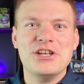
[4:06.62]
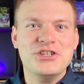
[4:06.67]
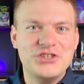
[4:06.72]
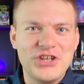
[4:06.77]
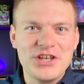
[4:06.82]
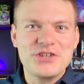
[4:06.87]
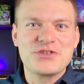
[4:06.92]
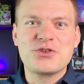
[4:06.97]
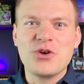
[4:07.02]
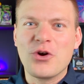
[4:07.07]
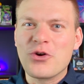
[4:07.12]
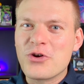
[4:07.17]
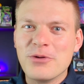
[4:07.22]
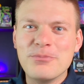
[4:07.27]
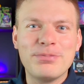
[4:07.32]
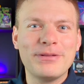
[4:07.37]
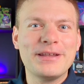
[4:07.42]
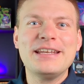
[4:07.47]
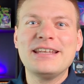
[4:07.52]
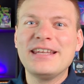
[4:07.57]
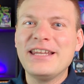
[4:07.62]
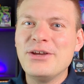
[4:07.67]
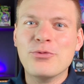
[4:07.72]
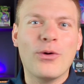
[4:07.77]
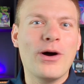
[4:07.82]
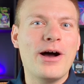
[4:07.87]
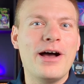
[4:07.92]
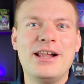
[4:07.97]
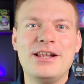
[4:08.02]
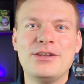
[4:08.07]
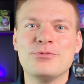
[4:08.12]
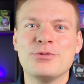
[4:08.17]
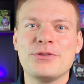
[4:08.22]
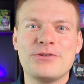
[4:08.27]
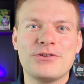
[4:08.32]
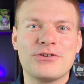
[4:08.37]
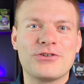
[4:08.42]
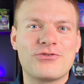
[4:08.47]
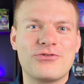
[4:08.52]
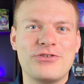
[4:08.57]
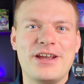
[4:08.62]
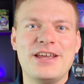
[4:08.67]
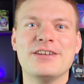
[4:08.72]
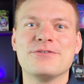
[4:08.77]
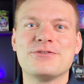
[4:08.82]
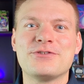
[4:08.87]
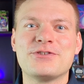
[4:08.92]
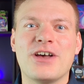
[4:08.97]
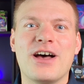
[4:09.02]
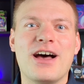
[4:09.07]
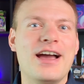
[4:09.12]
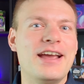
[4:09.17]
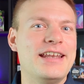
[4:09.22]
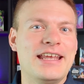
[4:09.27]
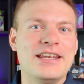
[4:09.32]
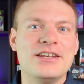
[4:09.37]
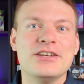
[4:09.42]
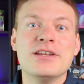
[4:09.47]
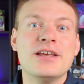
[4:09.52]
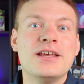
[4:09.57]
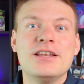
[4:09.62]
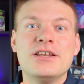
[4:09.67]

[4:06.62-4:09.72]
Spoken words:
Just go completely wild with your creative side and